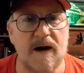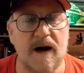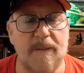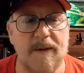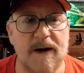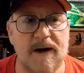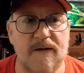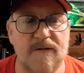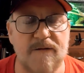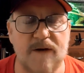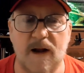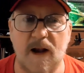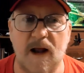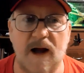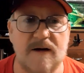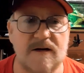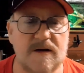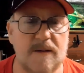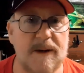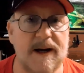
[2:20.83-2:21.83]
I mean, it felt
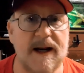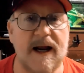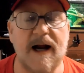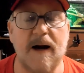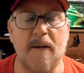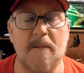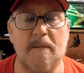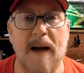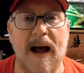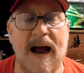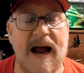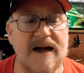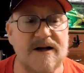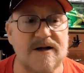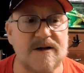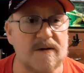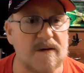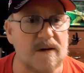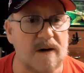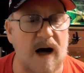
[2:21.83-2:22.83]
like somebody had a match or a